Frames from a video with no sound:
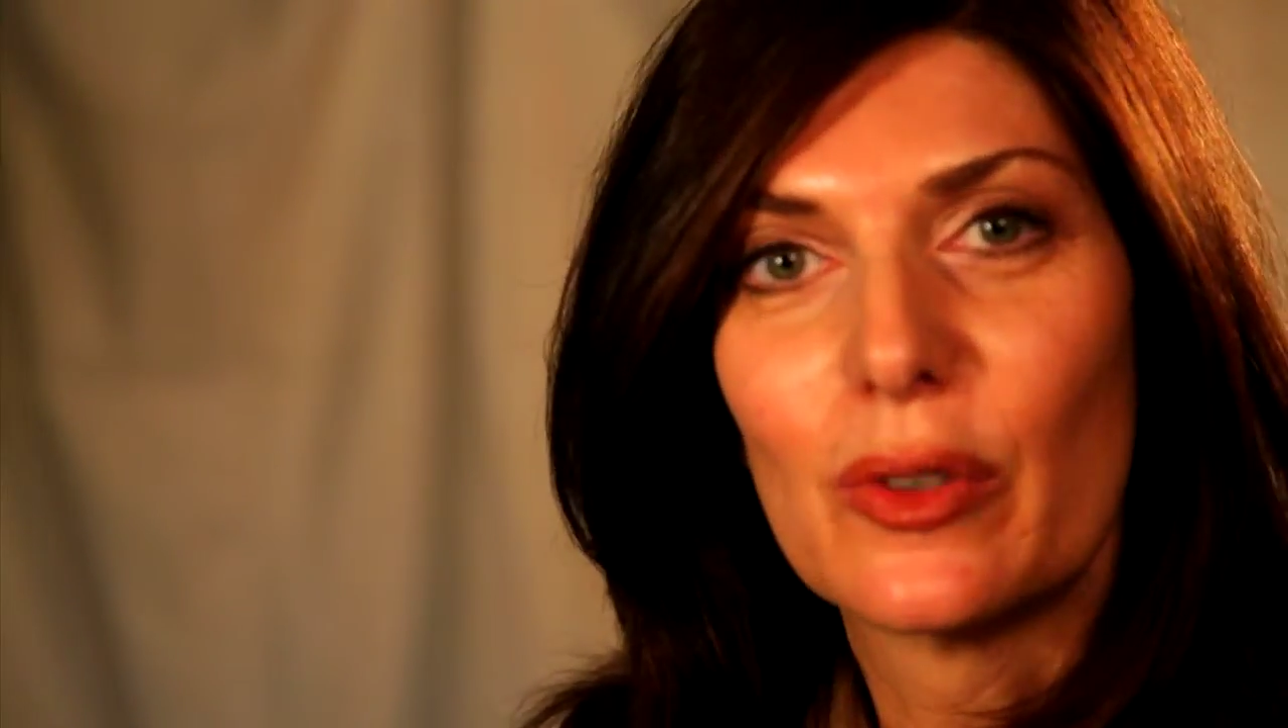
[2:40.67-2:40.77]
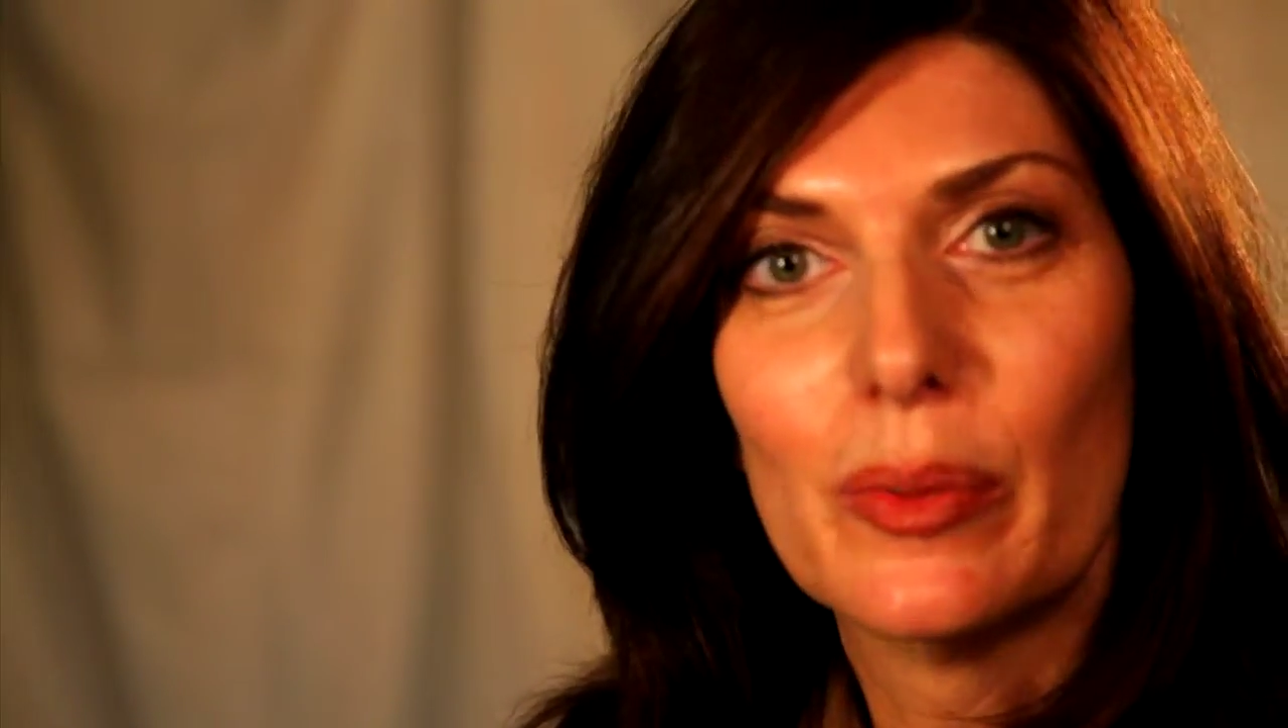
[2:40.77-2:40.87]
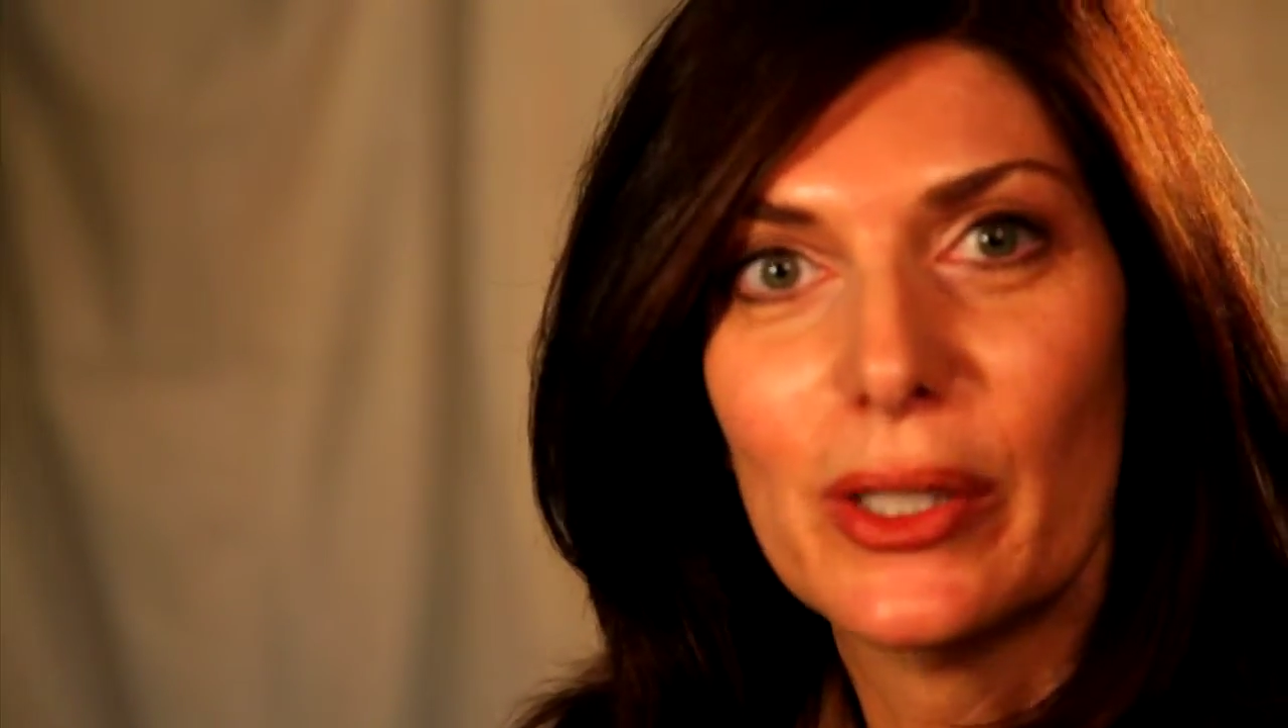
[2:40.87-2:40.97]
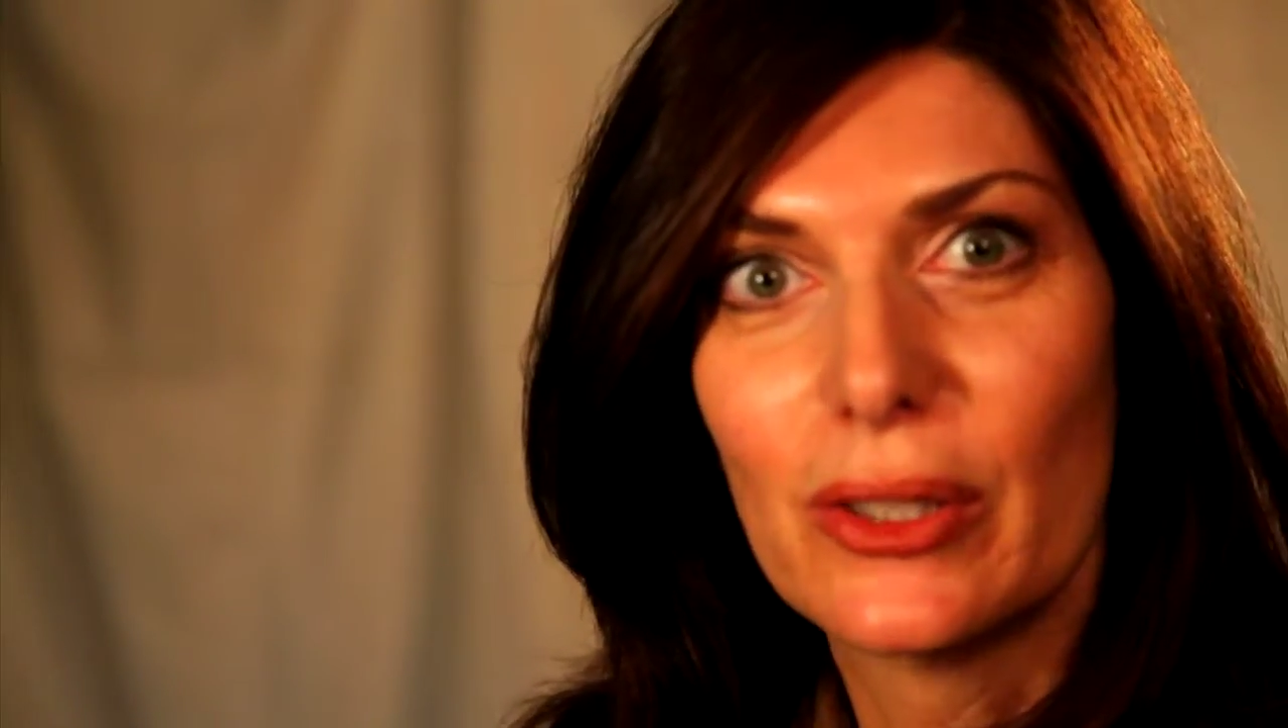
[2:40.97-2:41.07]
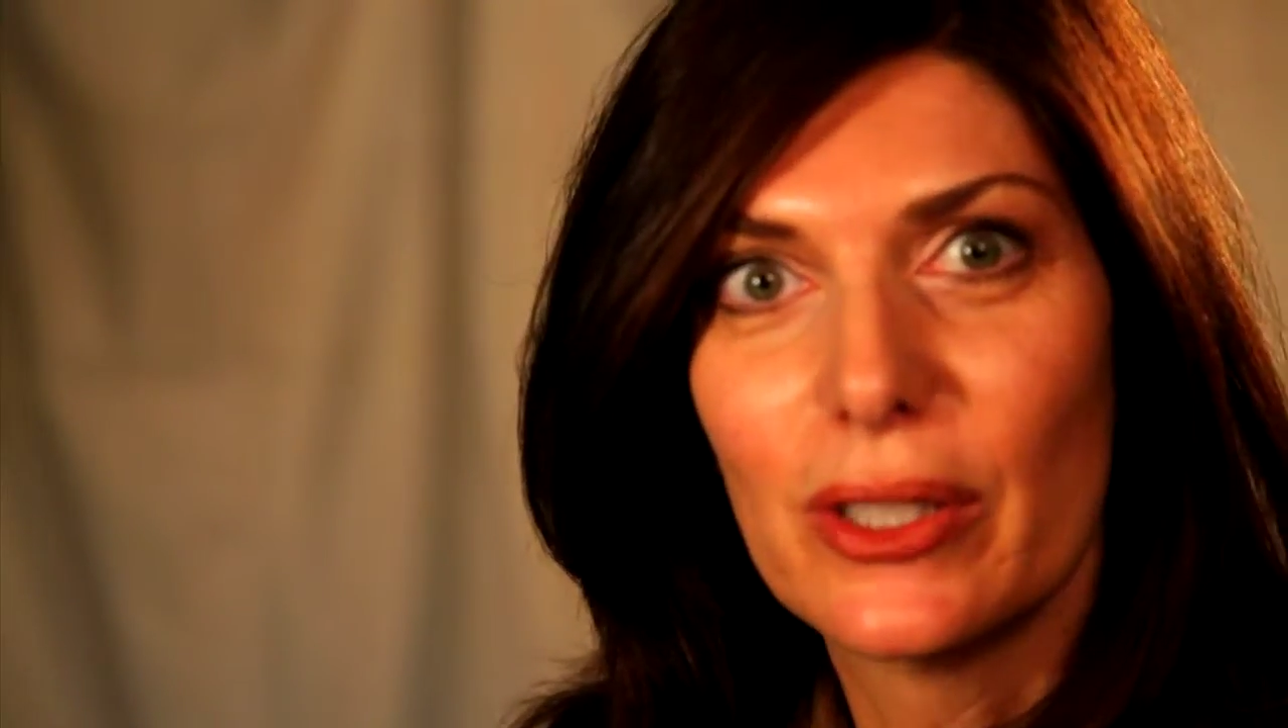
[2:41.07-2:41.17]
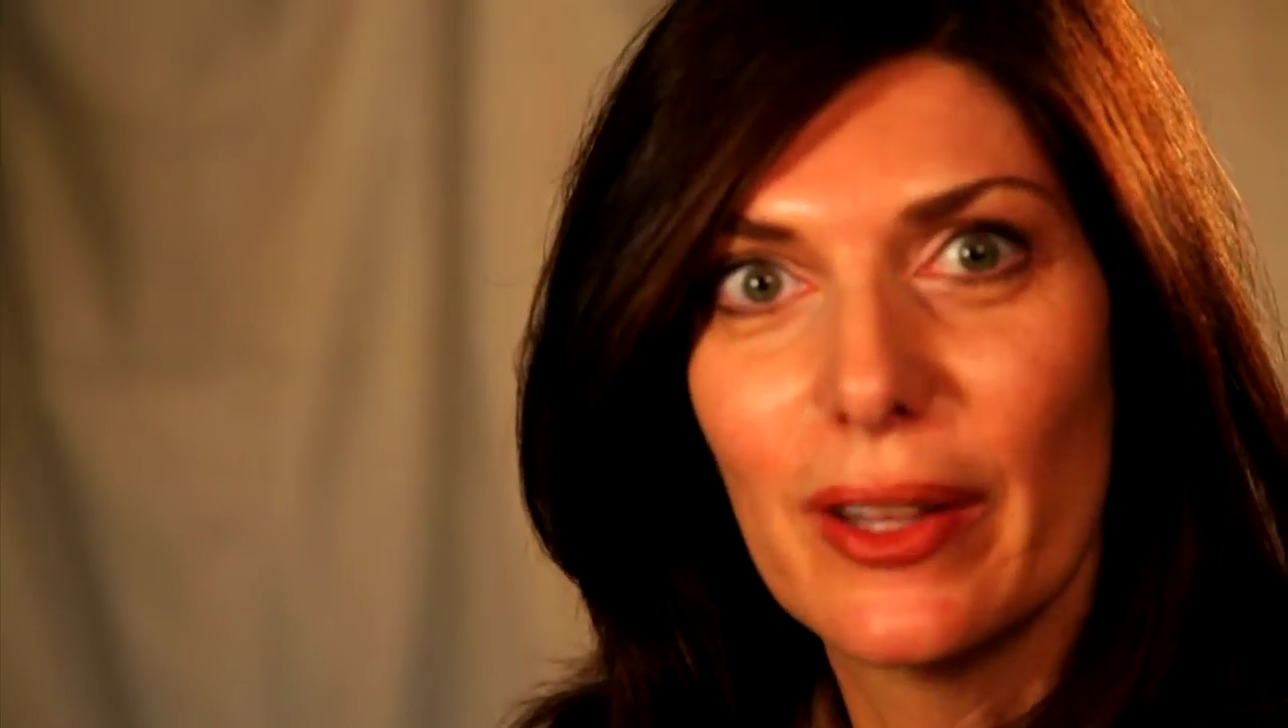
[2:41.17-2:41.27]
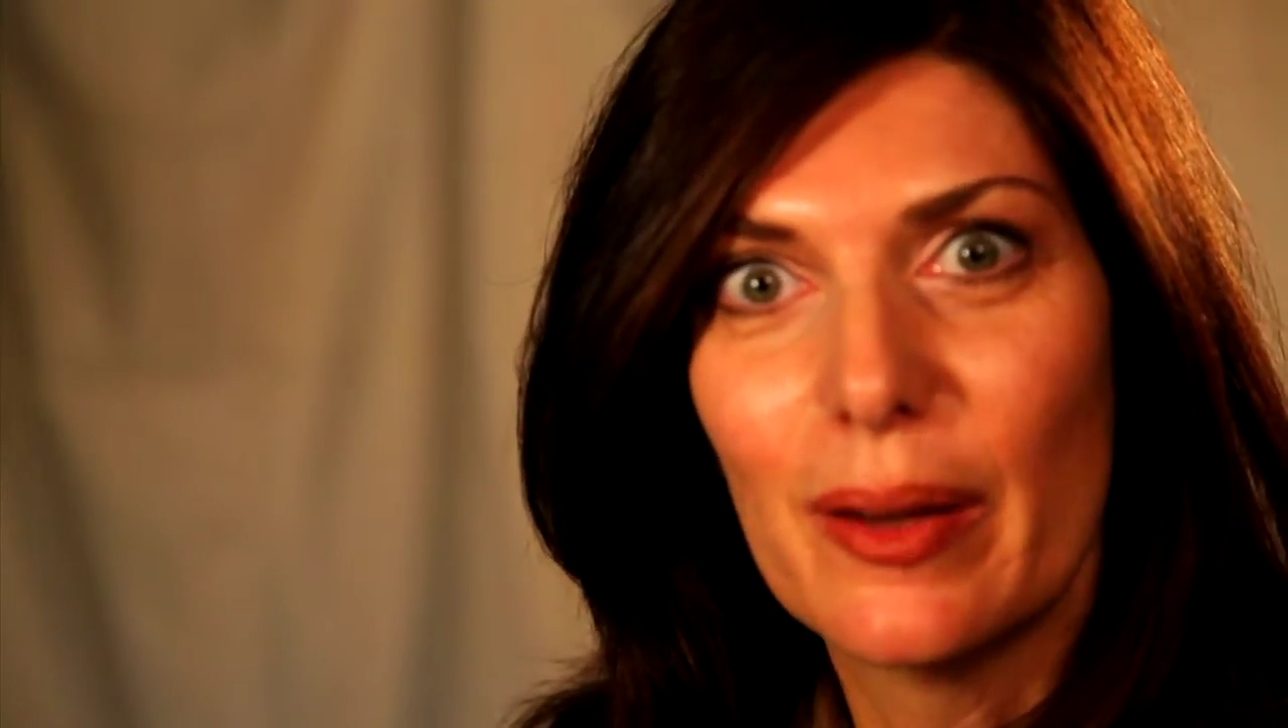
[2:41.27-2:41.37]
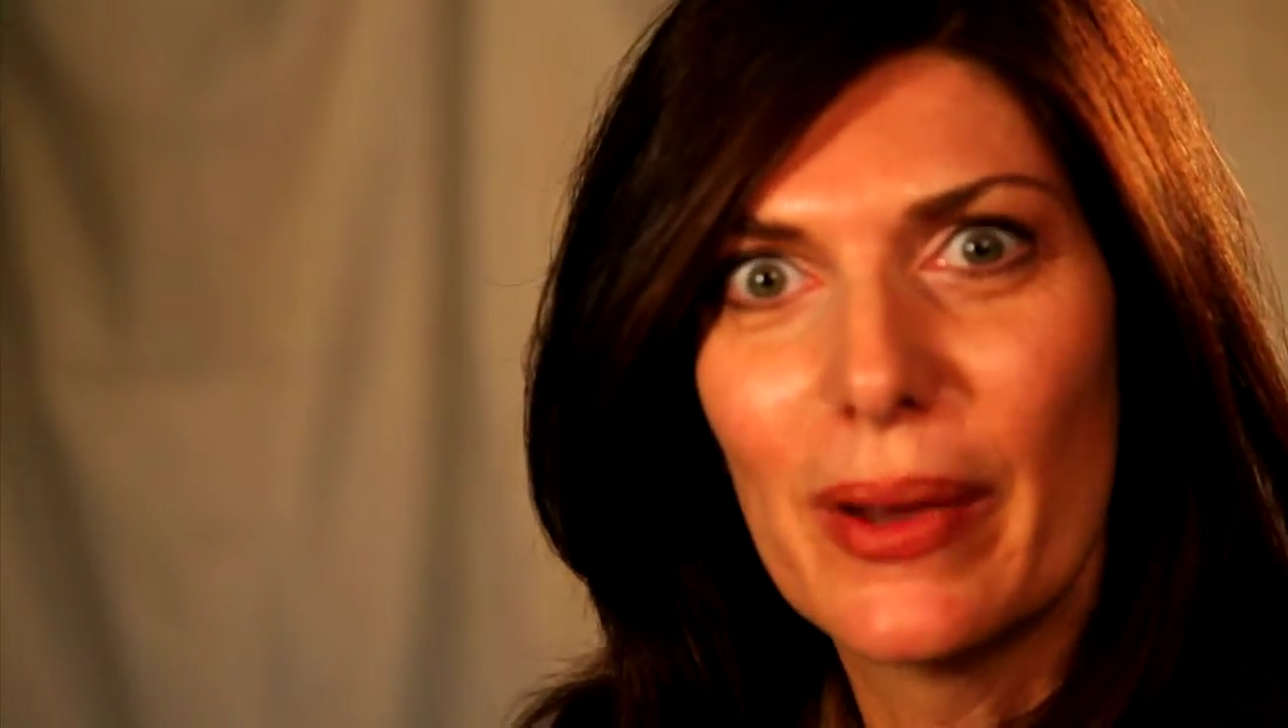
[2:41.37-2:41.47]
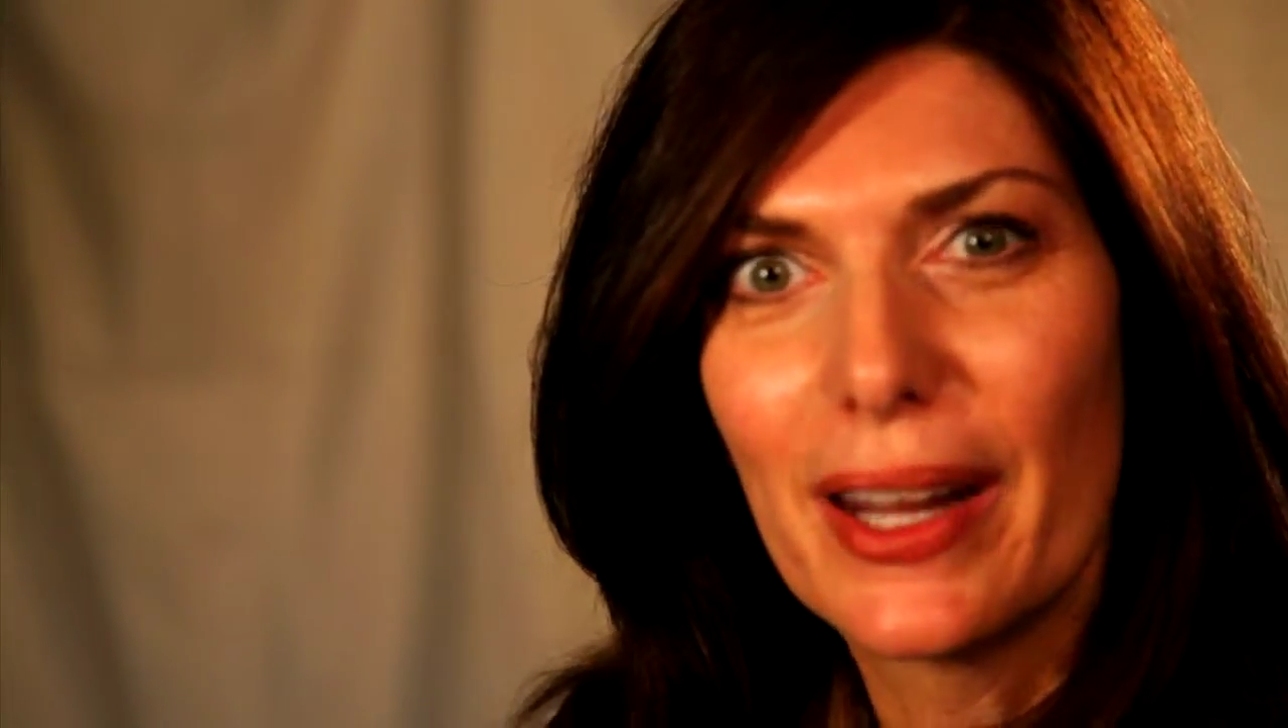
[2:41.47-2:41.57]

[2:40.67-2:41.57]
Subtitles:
familiar to them.